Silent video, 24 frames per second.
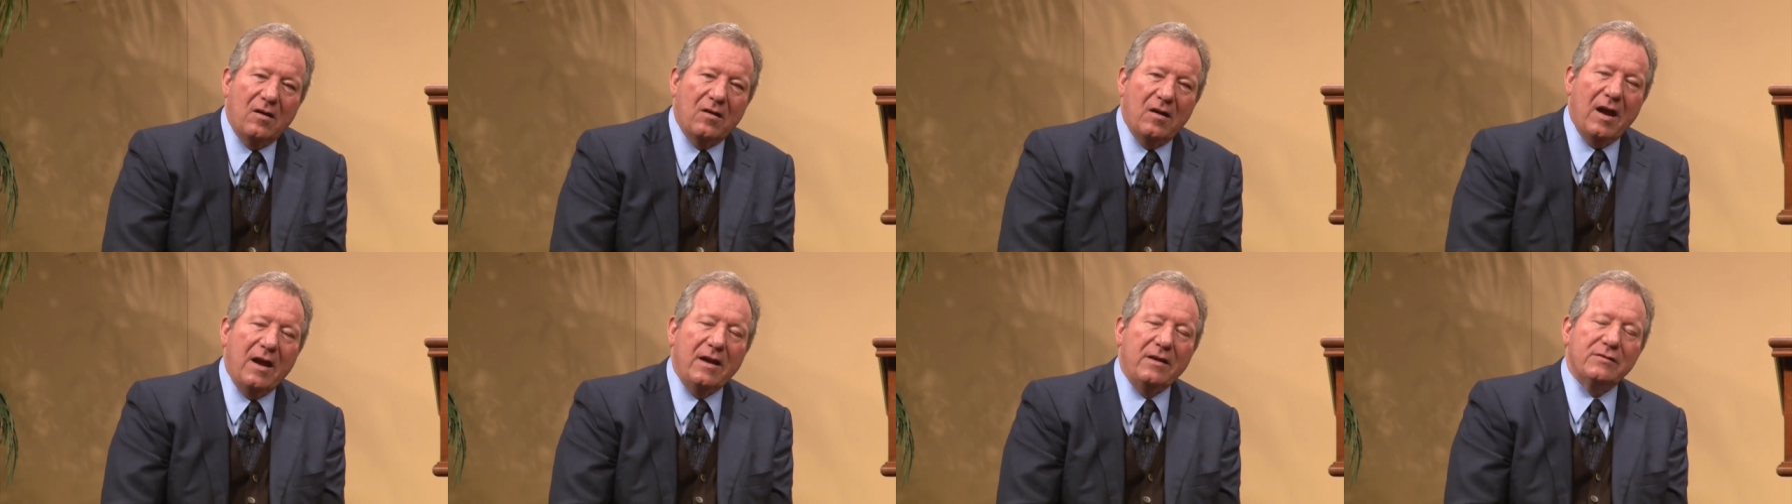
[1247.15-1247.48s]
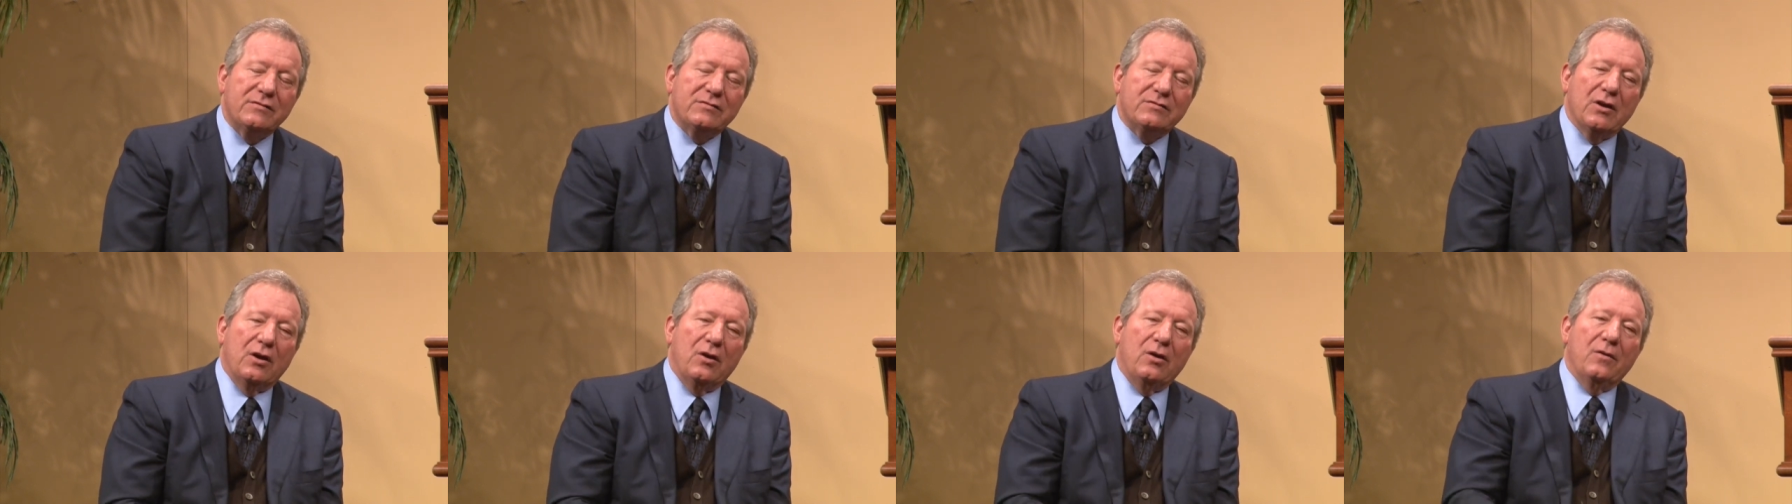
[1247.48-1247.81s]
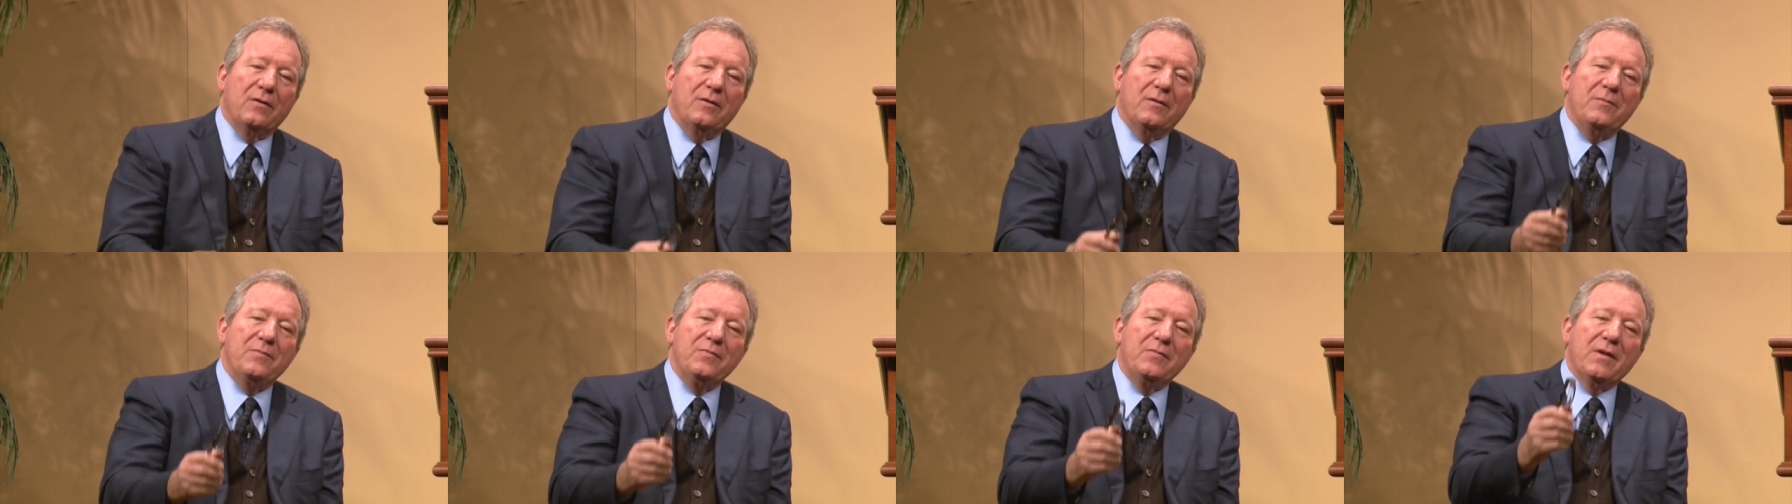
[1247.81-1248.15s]
All right,
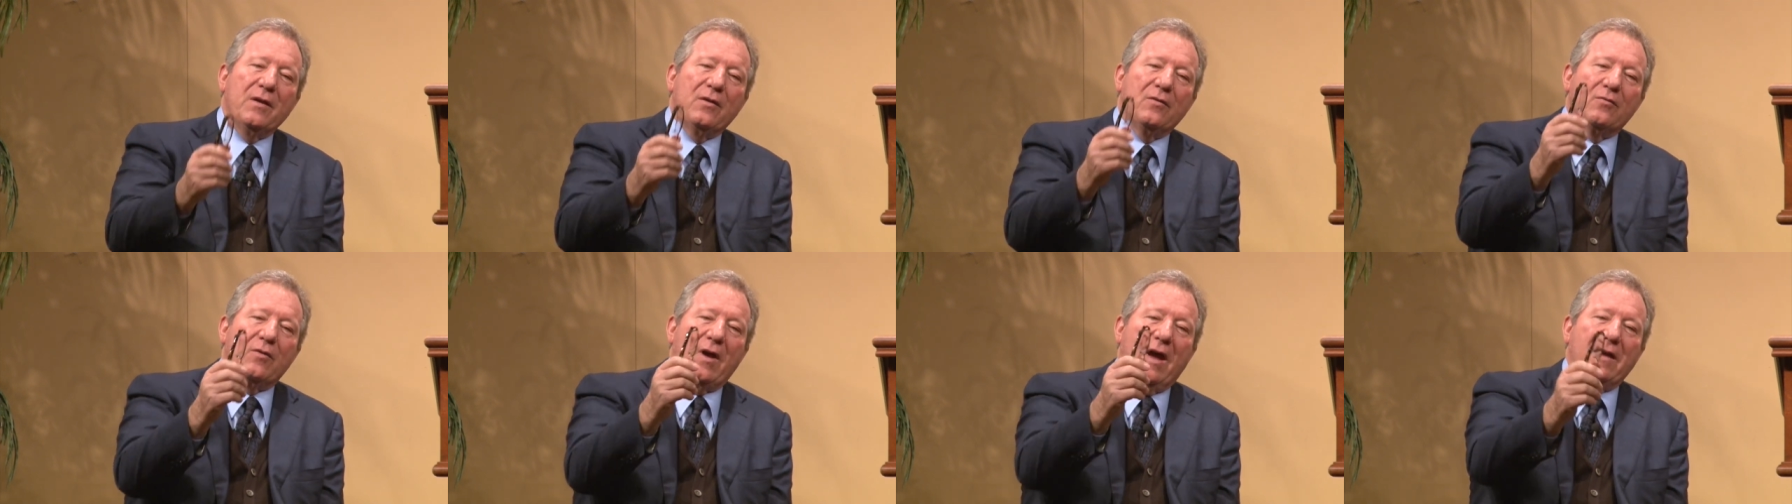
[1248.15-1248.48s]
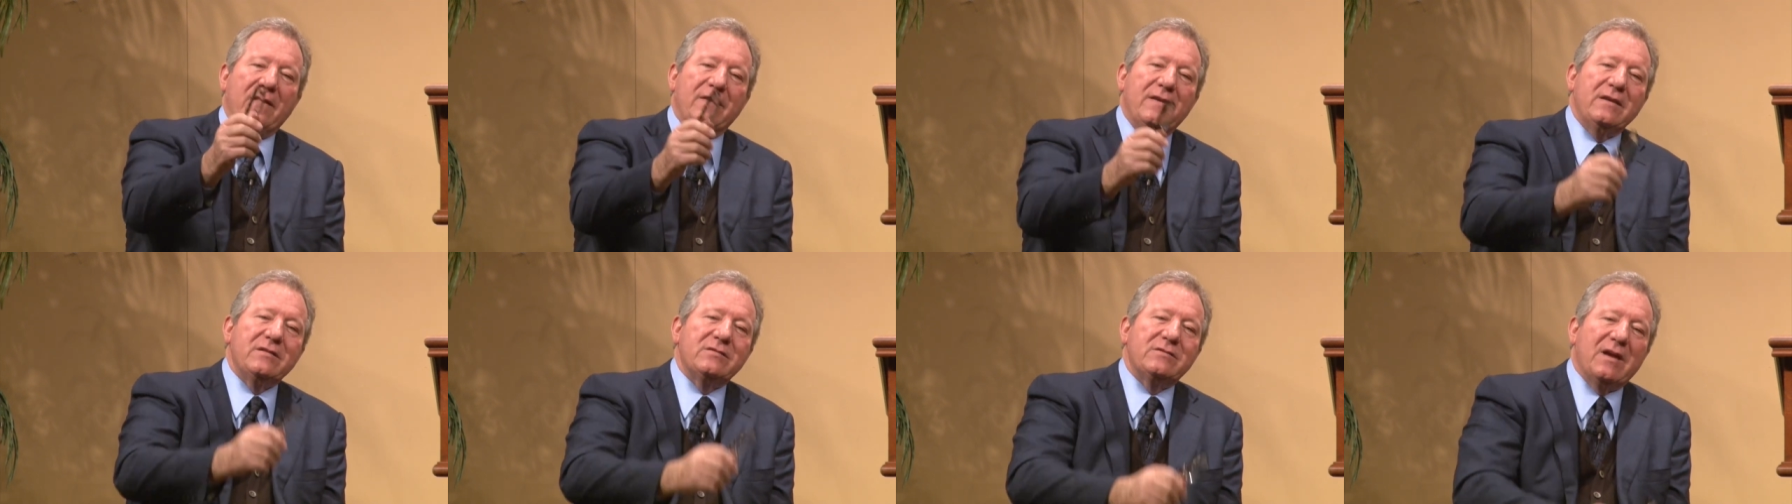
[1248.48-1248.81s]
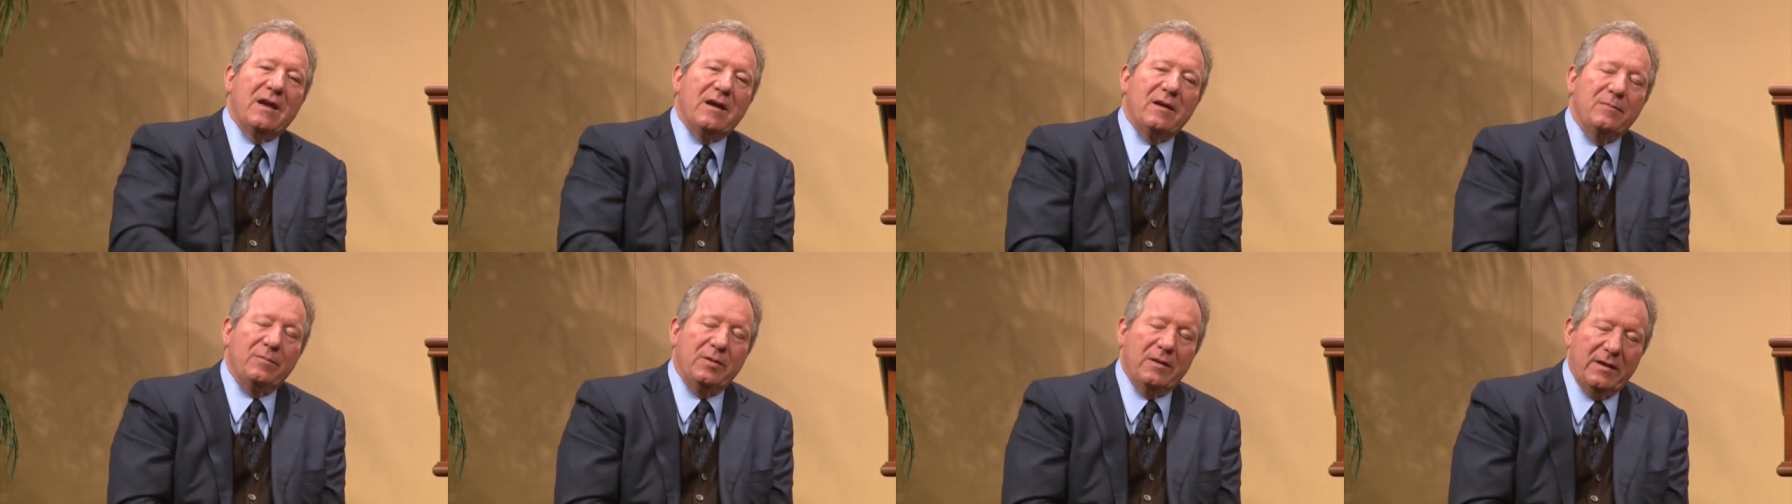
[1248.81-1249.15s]
so write this
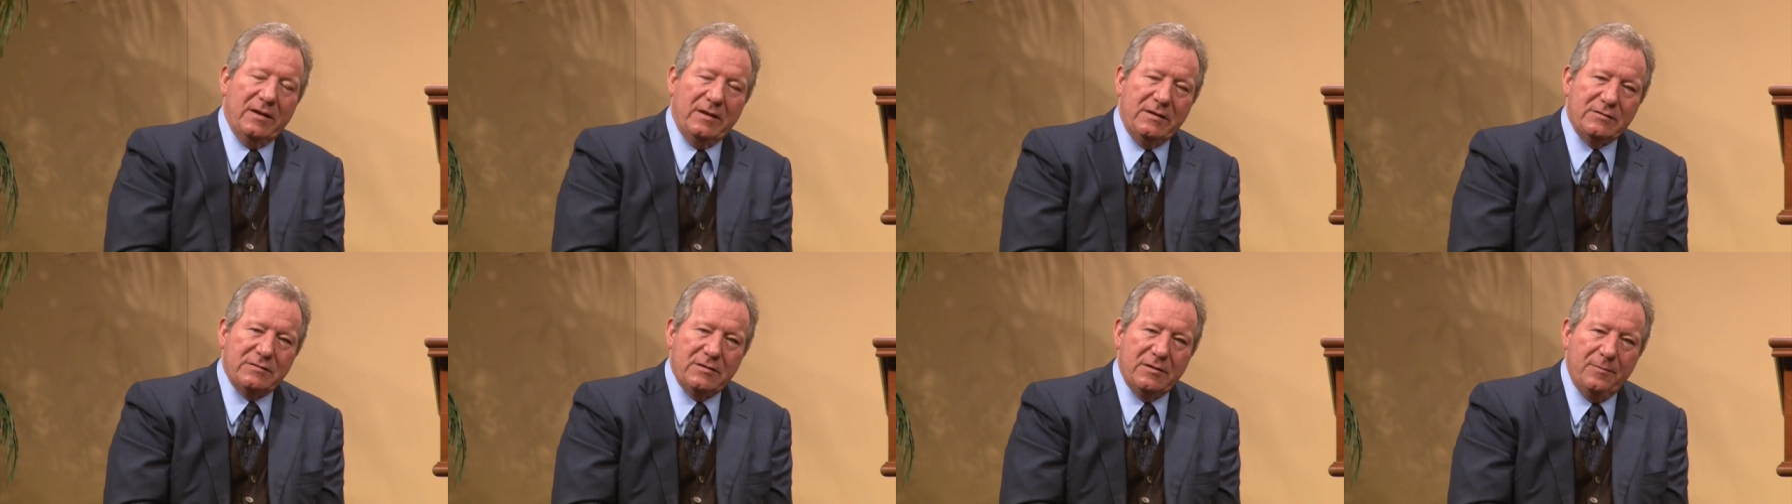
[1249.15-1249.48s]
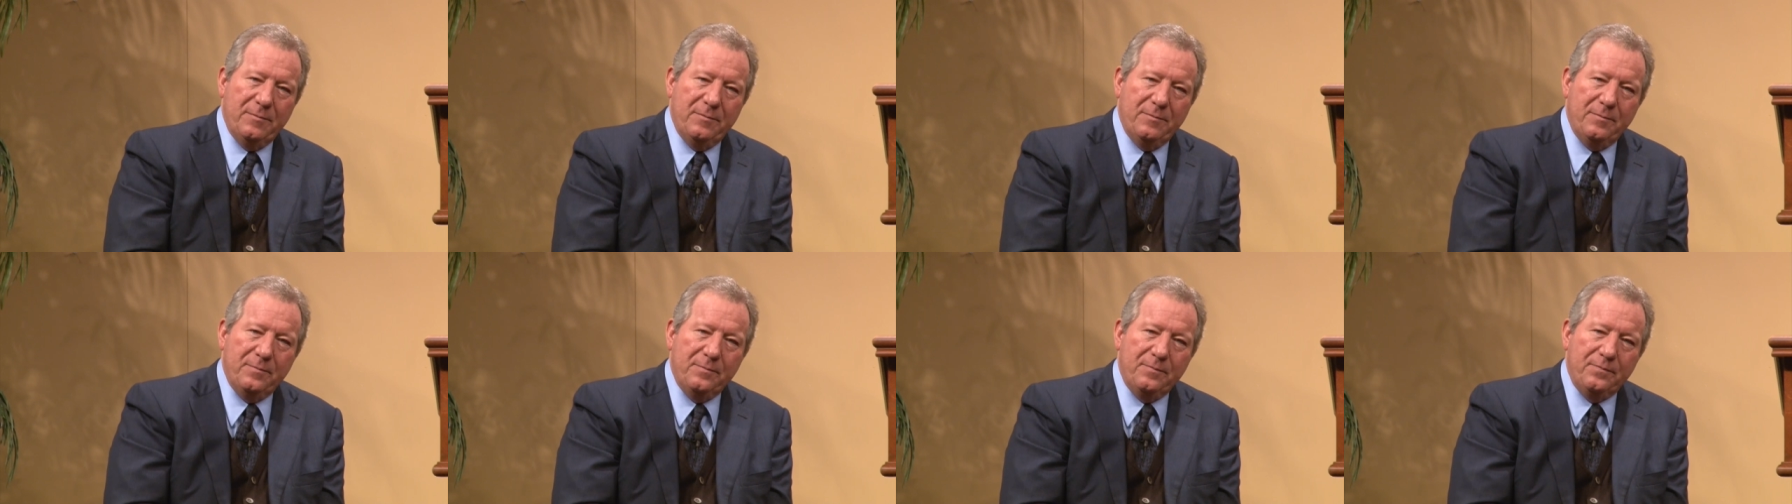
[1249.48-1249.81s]
down, please.